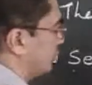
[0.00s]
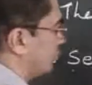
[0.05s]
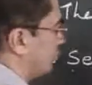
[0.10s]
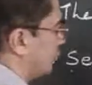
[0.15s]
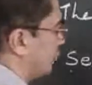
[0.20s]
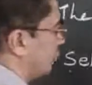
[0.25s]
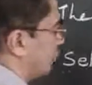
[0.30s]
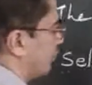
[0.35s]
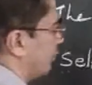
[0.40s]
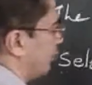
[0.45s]

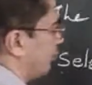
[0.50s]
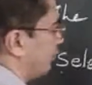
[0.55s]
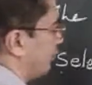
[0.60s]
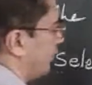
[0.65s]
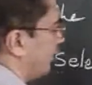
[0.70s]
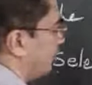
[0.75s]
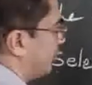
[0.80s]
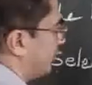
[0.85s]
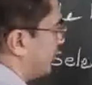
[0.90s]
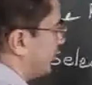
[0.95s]
So
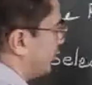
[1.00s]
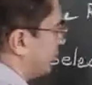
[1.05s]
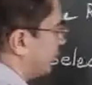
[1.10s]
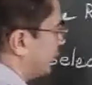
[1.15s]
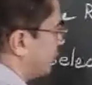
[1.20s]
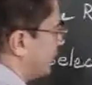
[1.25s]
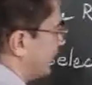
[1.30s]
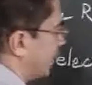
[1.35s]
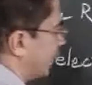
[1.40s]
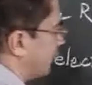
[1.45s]
minimum they
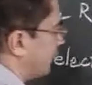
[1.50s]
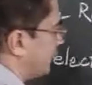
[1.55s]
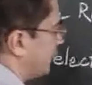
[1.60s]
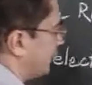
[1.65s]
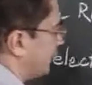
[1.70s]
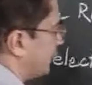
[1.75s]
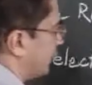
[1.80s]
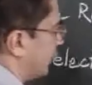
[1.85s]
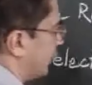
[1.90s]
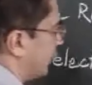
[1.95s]
should
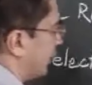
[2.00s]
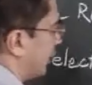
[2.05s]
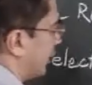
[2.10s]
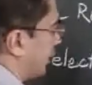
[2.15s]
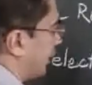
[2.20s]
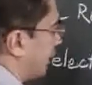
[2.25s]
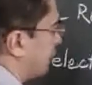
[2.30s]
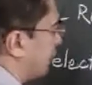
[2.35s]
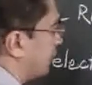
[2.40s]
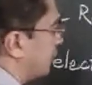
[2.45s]
have
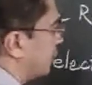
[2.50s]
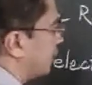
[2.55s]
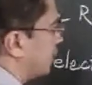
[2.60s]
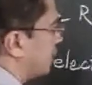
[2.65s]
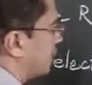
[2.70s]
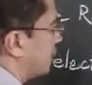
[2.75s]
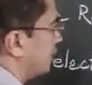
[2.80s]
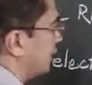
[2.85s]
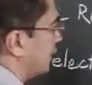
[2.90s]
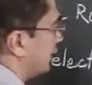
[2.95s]

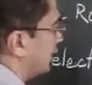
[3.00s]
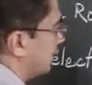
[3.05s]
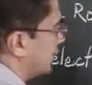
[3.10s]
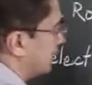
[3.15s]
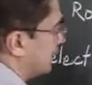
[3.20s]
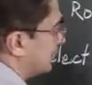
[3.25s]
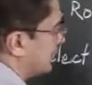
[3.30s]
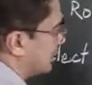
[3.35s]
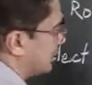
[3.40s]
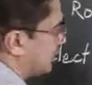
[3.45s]

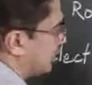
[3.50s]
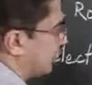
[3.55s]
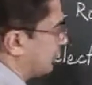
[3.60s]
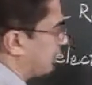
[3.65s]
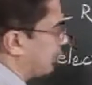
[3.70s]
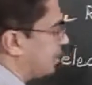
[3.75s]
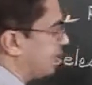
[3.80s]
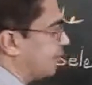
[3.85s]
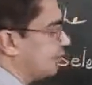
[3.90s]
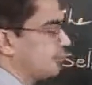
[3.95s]

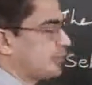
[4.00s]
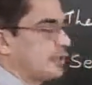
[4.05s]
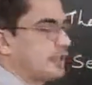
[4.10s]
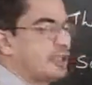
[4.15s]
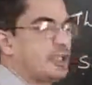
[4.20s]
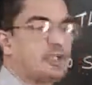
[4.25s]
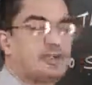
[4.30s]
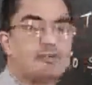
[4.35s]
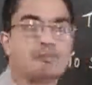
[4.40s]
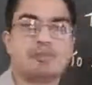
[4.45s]

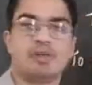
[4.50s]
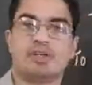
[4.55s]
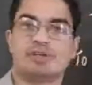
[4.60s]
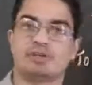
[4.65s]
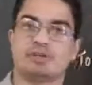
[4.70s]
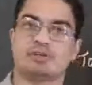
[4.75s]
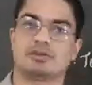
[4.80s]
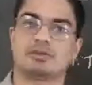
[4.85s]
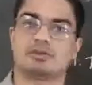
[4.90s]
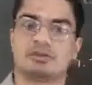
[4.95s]
273
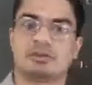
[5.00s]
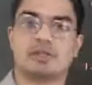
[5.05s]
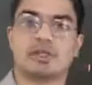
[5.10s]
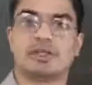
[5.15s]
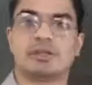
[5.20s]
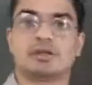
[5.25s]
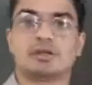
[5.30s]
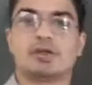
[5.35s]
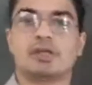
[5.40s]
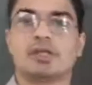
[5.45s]
MPs.
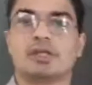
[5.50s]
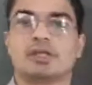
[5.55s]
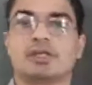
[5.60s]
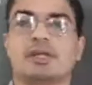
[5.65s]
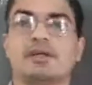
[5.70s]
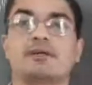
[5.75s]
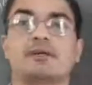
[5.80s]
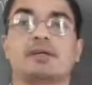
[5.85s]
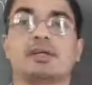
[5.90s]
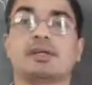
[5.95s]
Then only
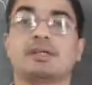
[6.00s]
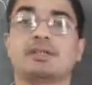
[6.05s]
they will